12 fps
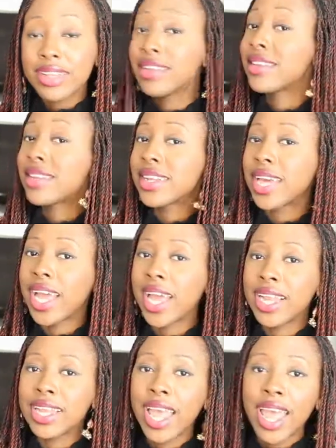until
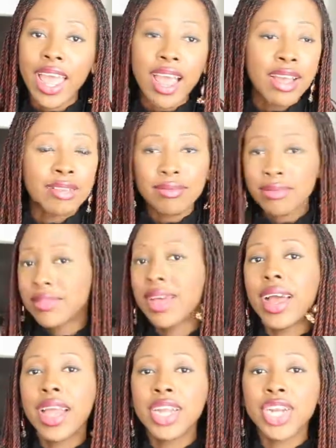then,
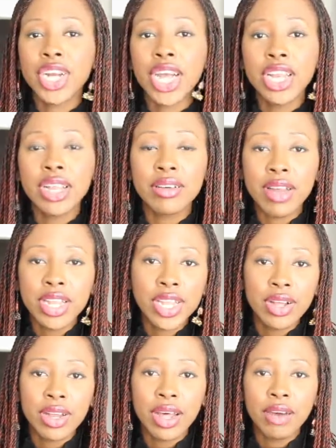enjoy
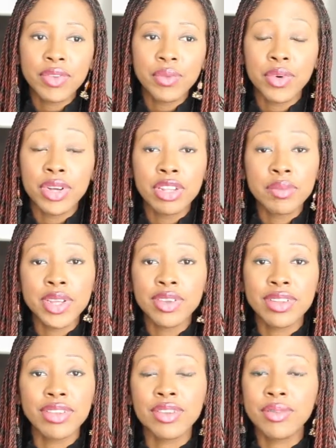your loved ones
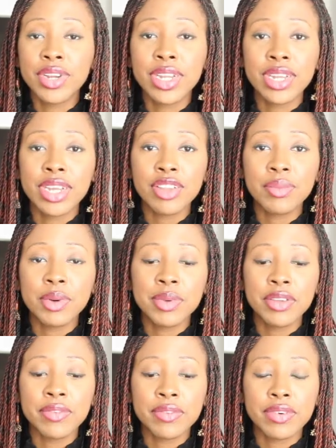because it's a really nice
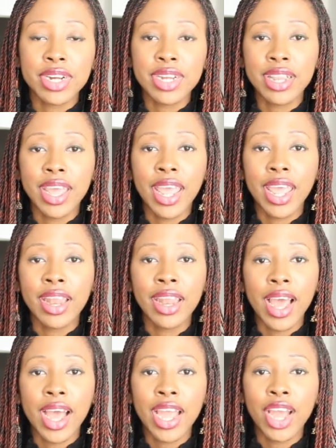moment for it. And
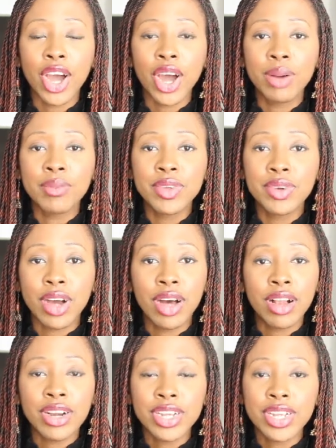I hope you
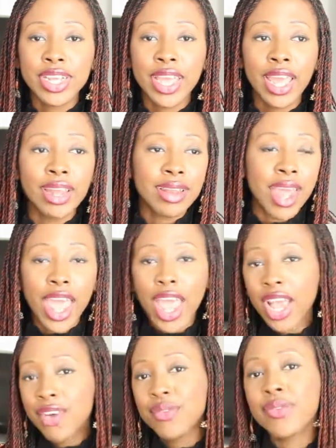are gonna get
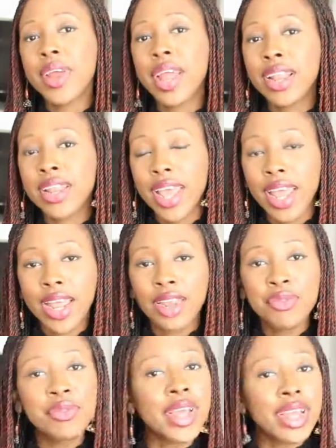read
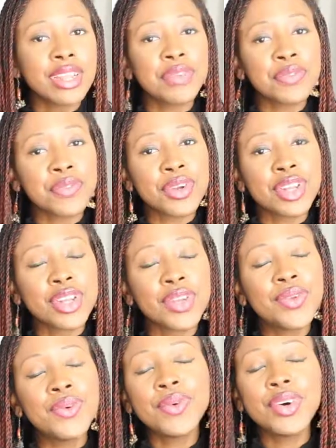and ready for the
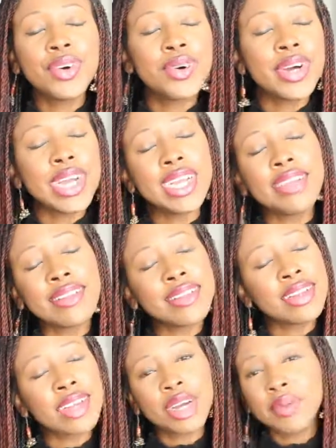
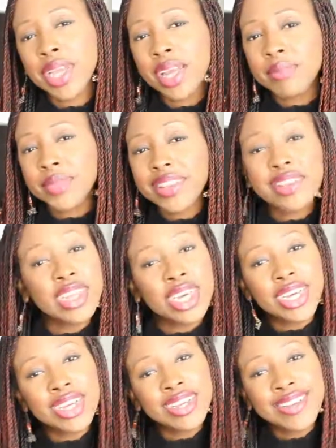2018 coming up
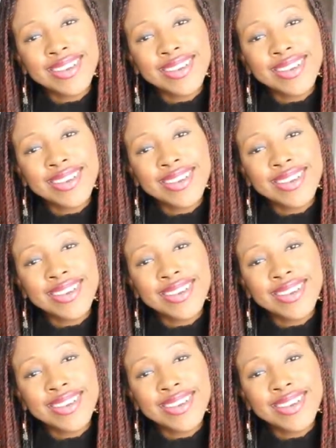soon.